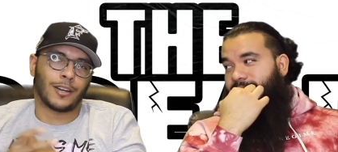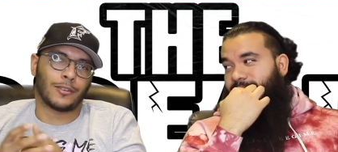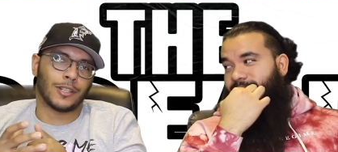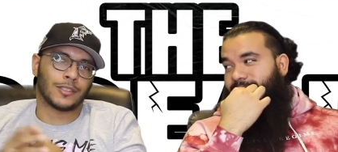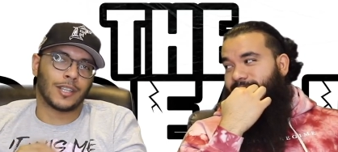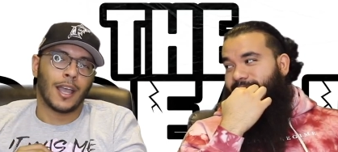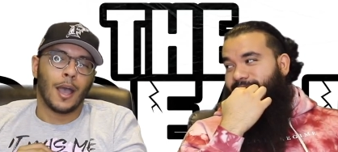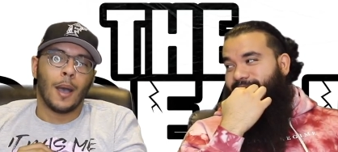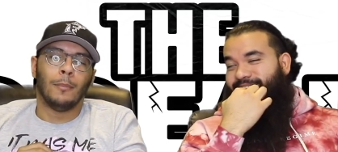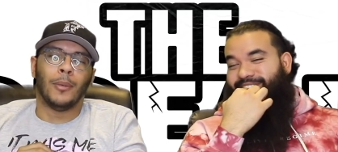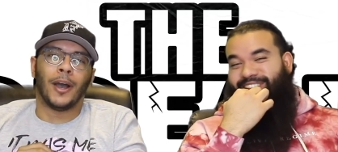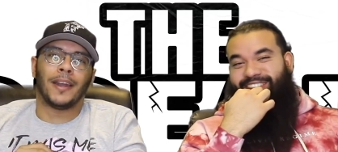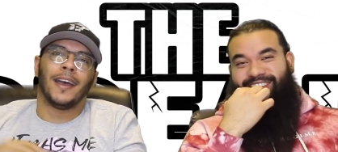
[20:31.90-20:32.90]
Speaker 1: crazy.
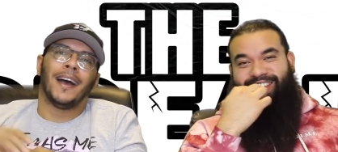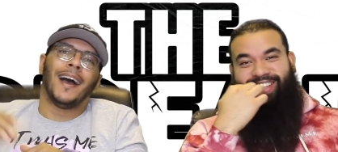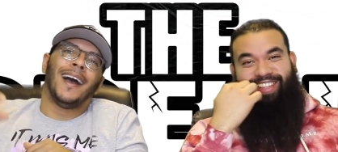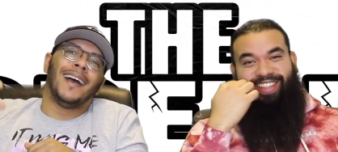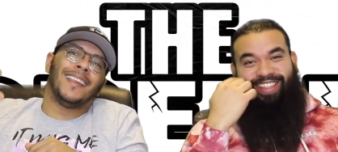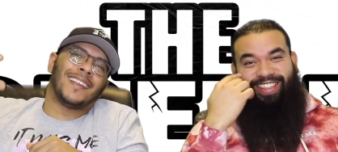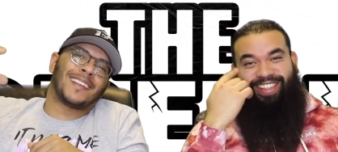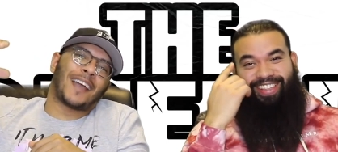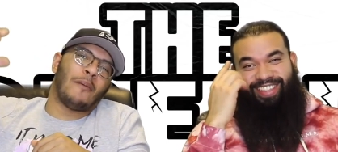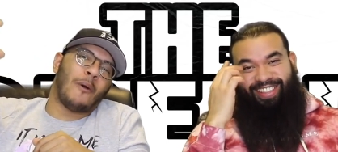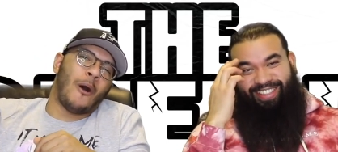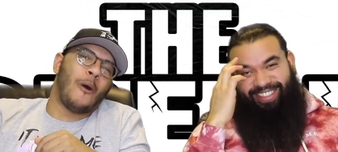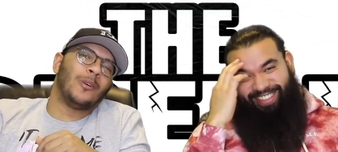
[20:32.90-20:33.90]
But
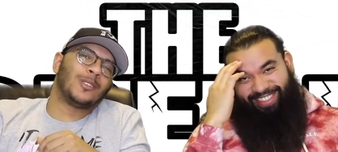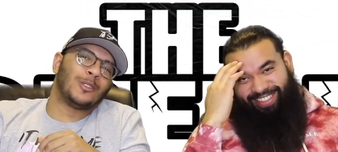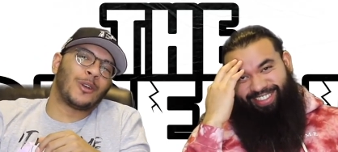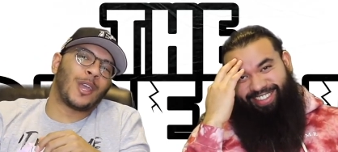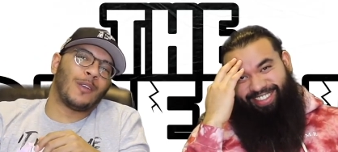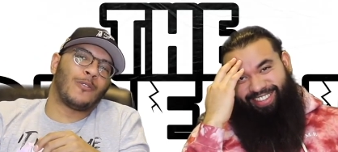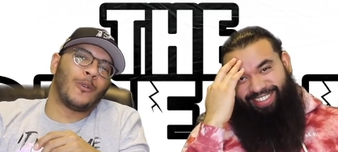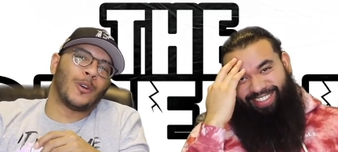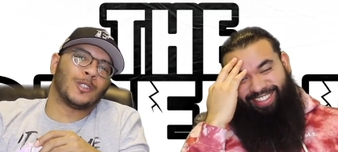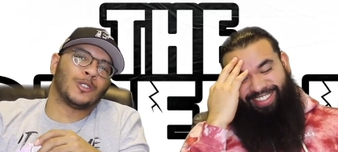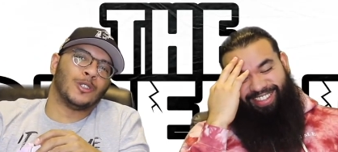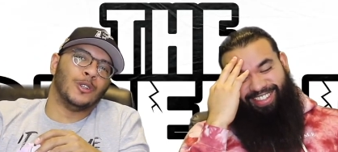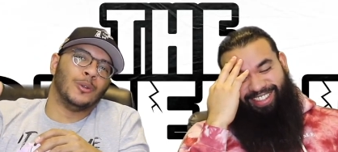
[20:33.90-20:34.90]
I'm always looking for
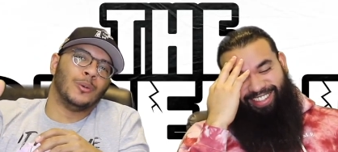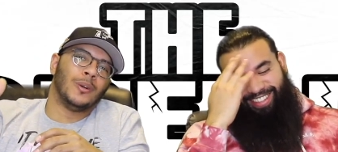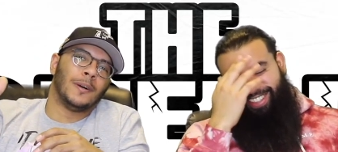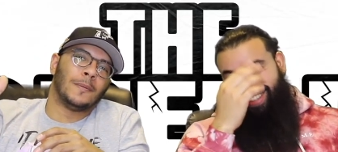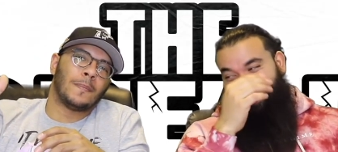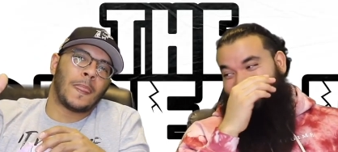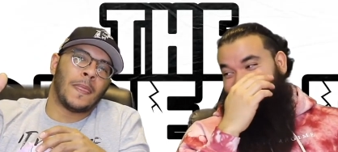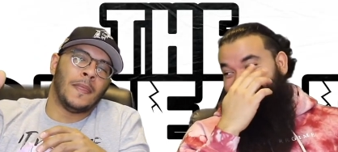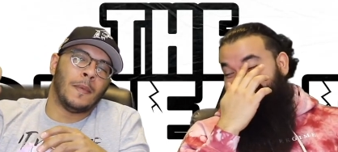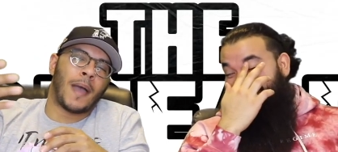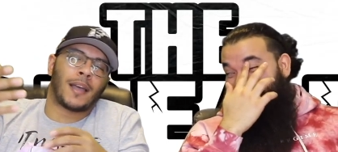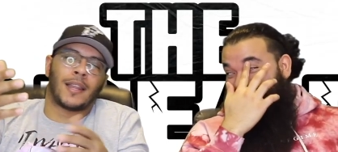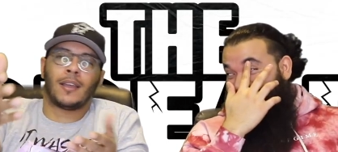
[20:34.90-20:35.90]
a shoe in
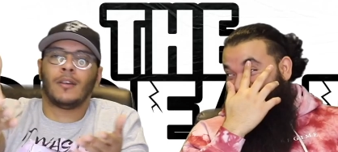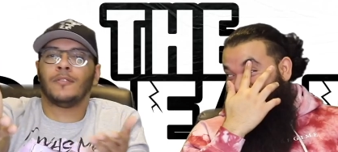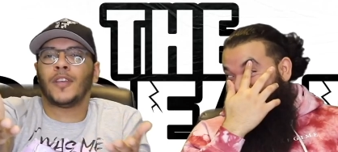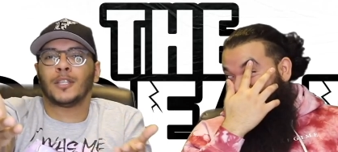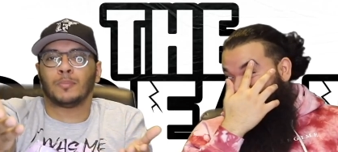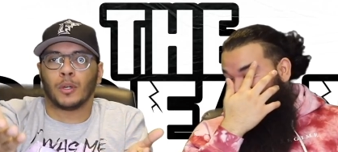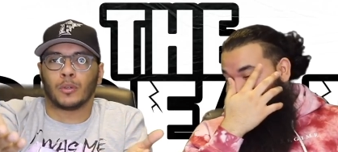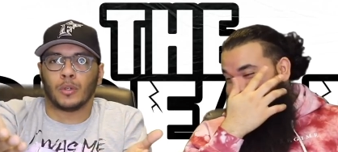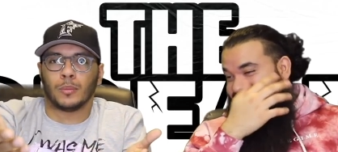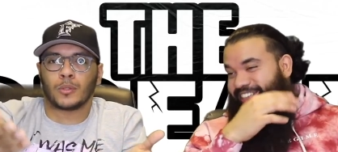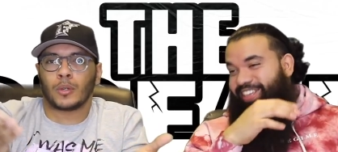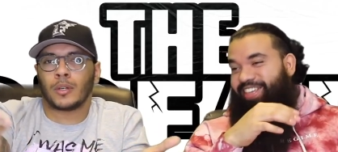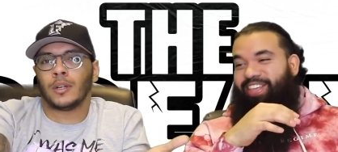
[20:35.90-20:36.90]
the back, like on Facebook
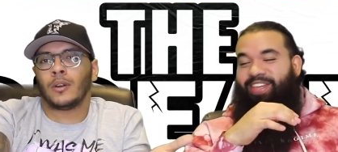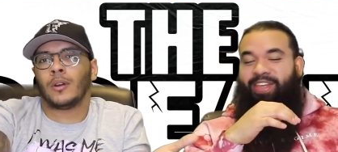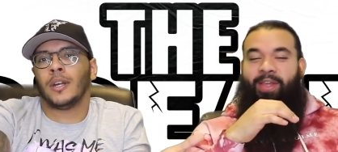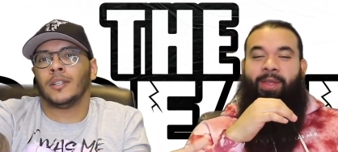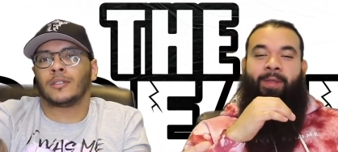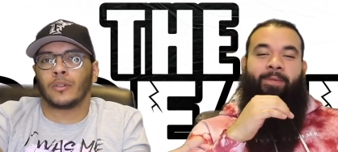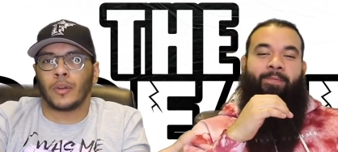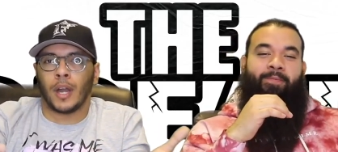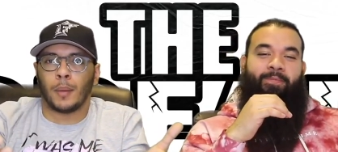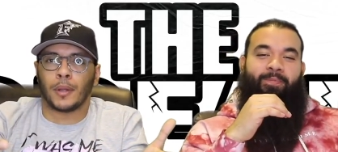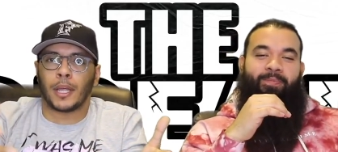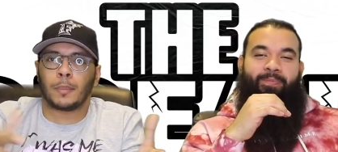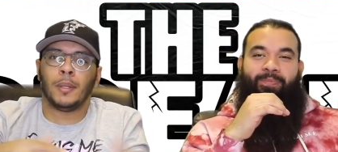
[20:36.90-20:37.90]
groups or
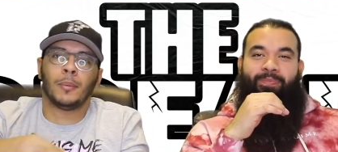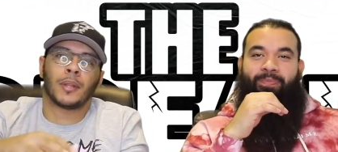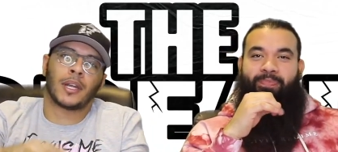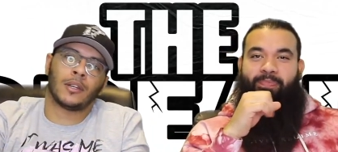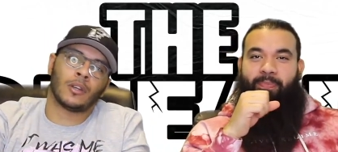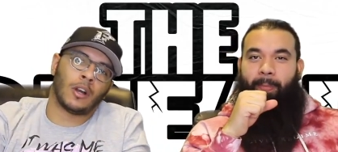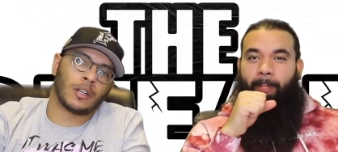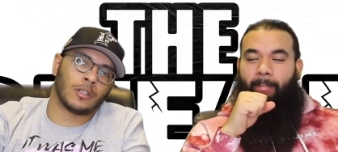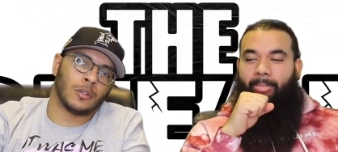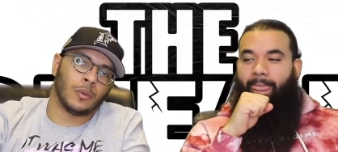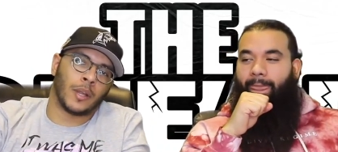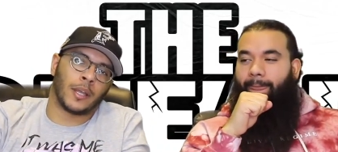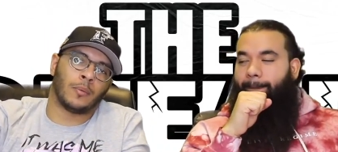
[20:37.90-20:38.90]
Instagram, or like people that I talk
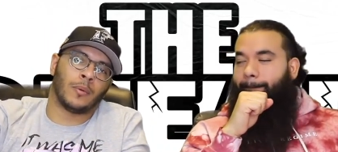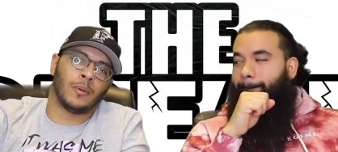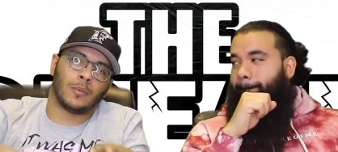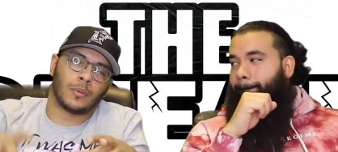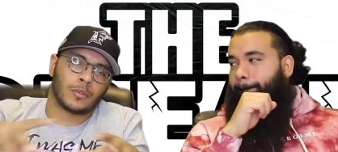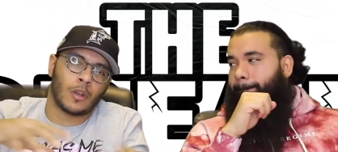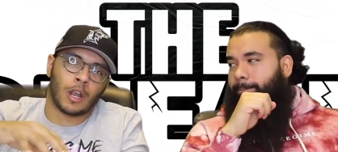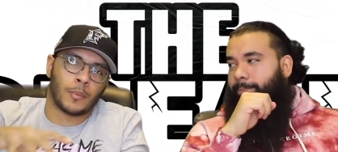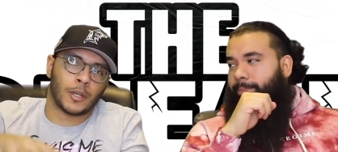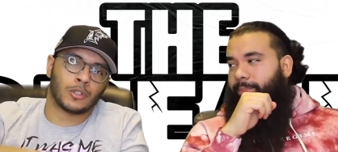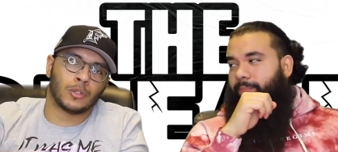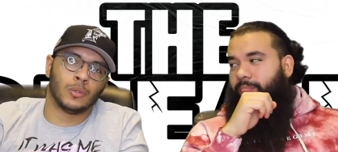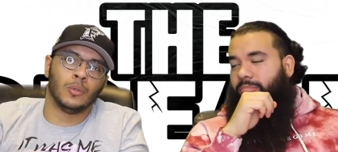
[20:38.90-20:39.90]
to, like we'll talk
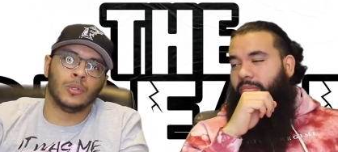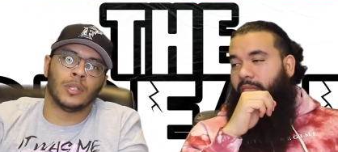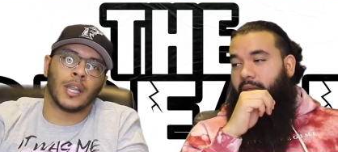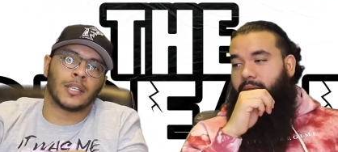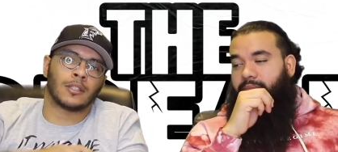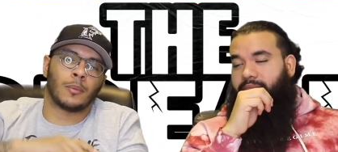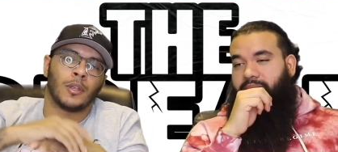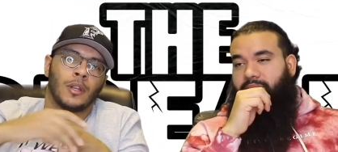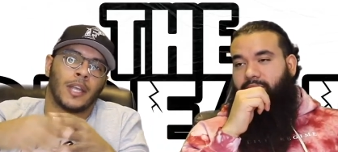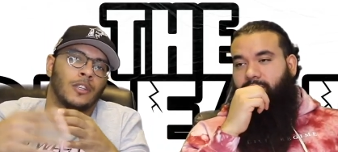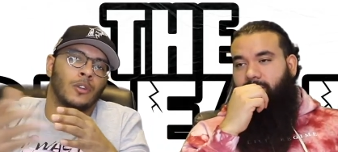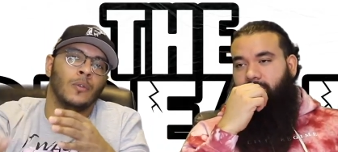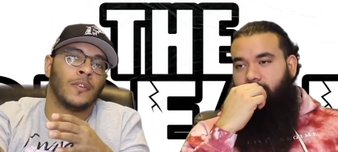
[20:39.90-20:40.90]
about shoes, and like something
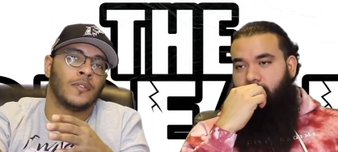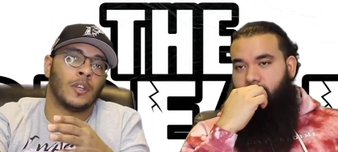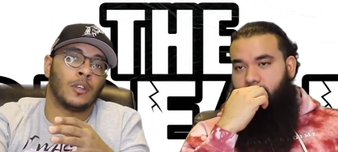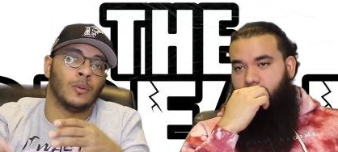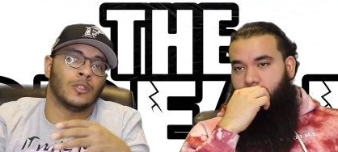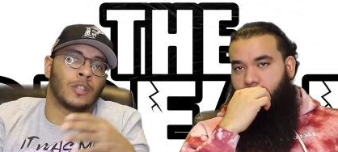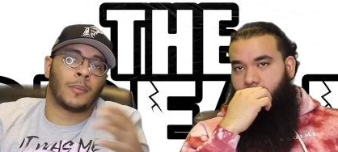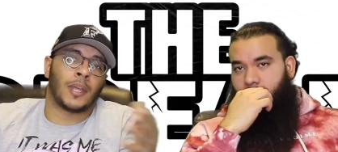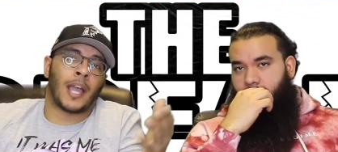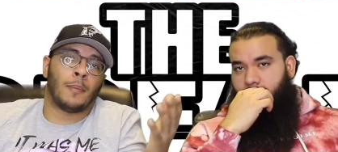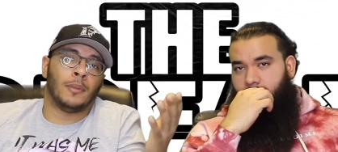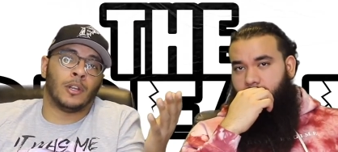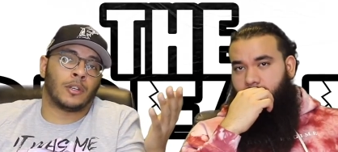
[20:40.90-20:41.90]
like 252 is something
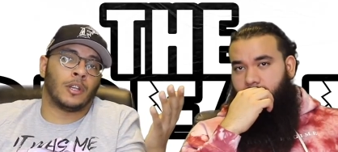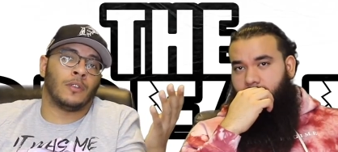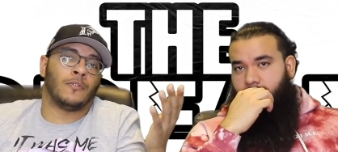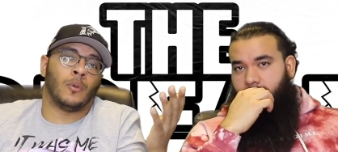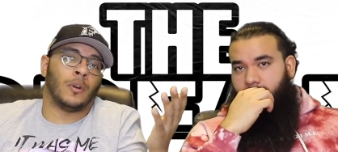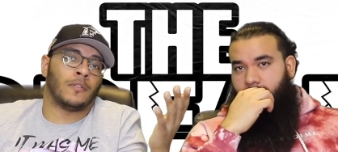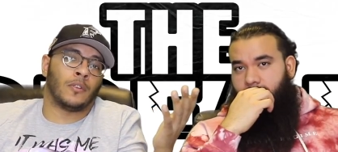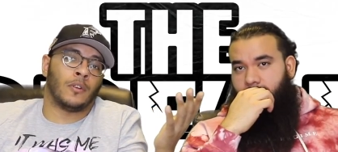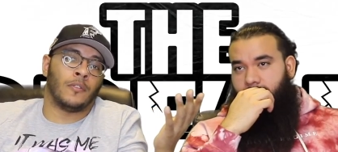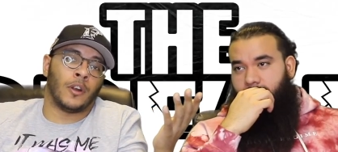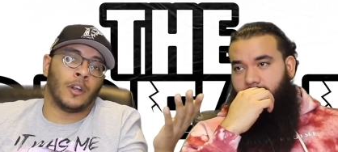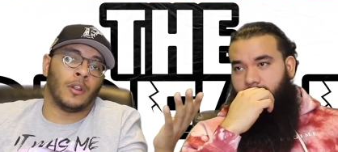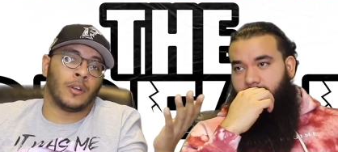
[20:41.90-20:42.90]
I've been looking for a
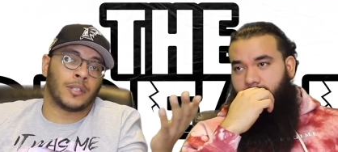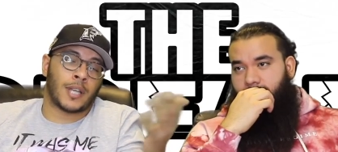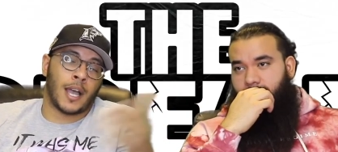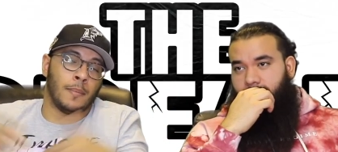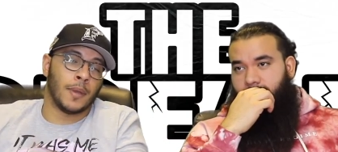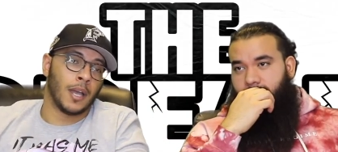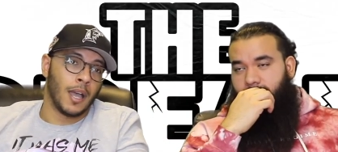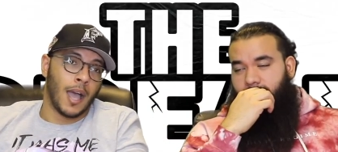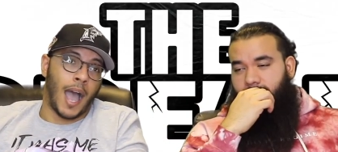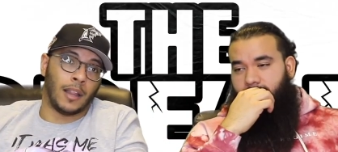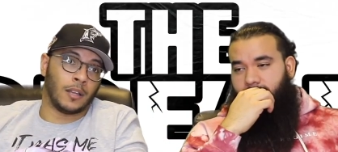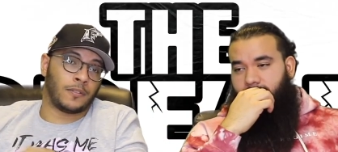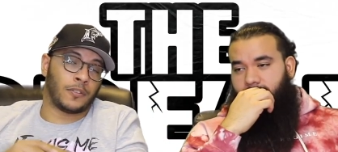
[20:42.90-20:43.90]
very long time.
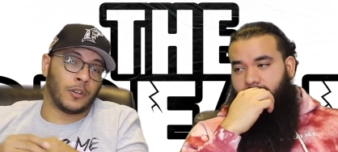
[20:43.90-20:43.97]
I looked